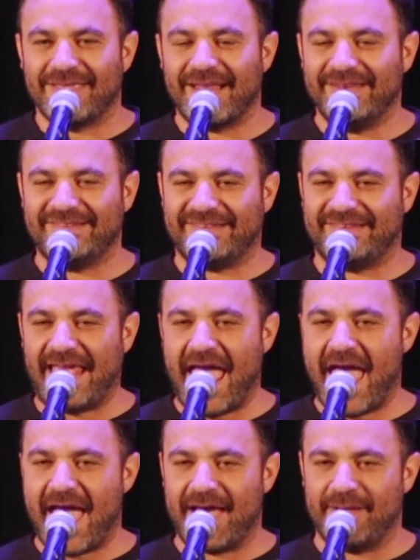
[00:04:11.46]
Getting
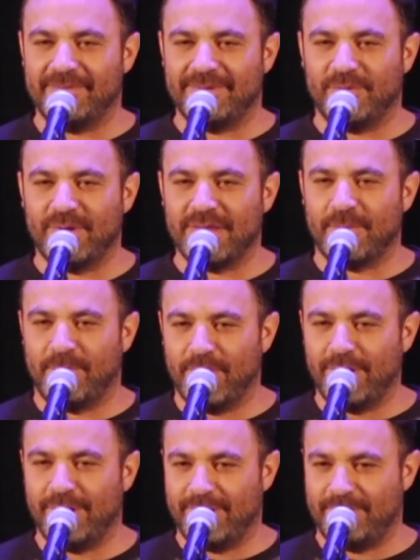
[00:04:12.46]
stabbed with a
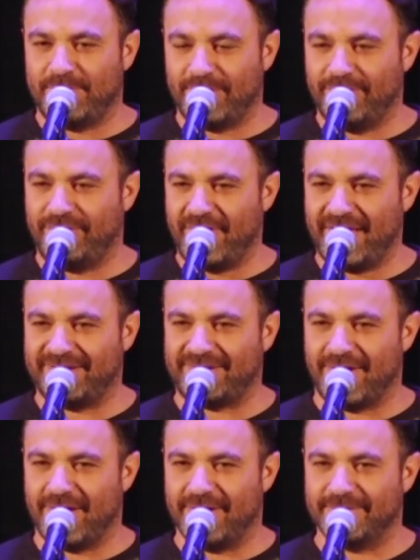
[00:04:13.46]
bulletproof
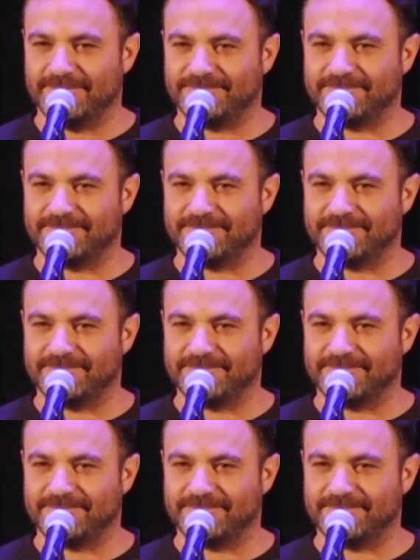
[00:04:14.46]
vest on.